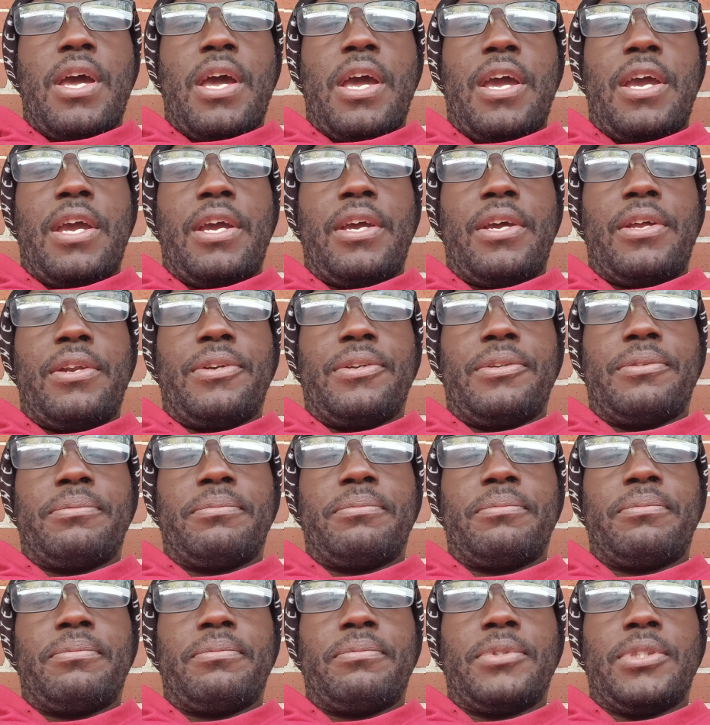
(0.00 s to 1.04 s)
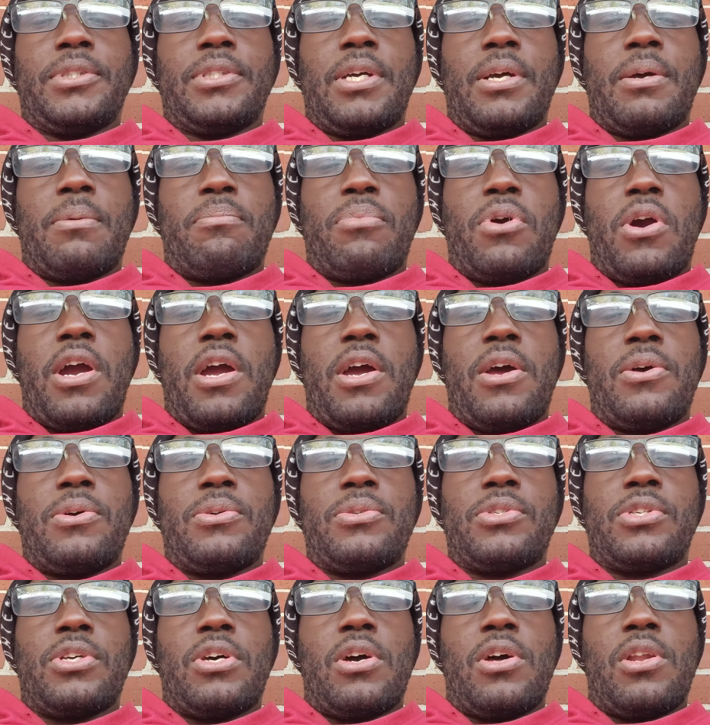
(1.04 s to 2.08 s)
And the
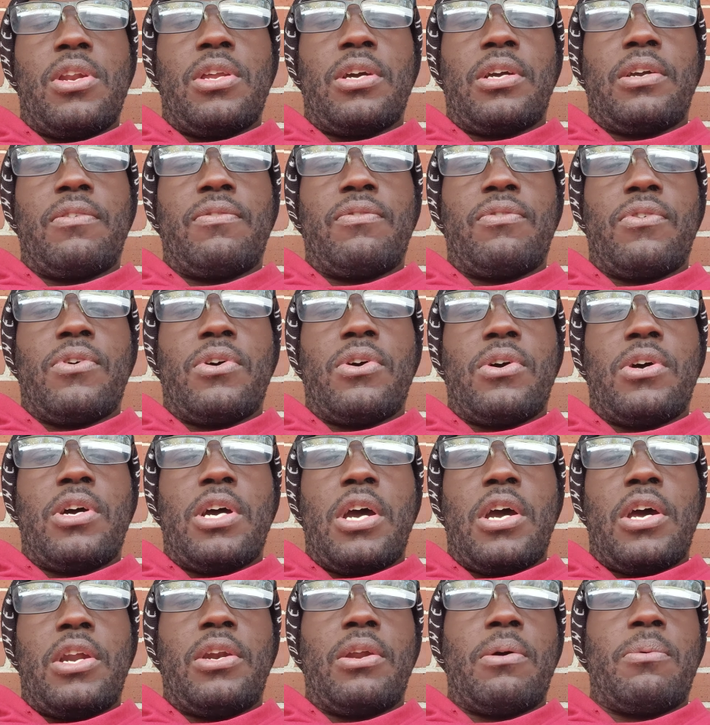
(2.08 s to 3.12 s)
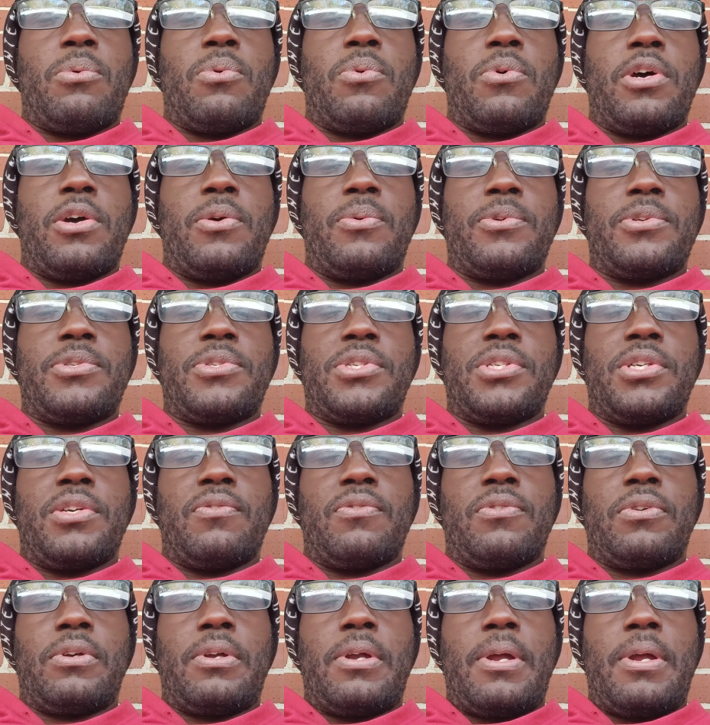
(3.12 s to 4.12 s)
Browns are looking for a number one receiver.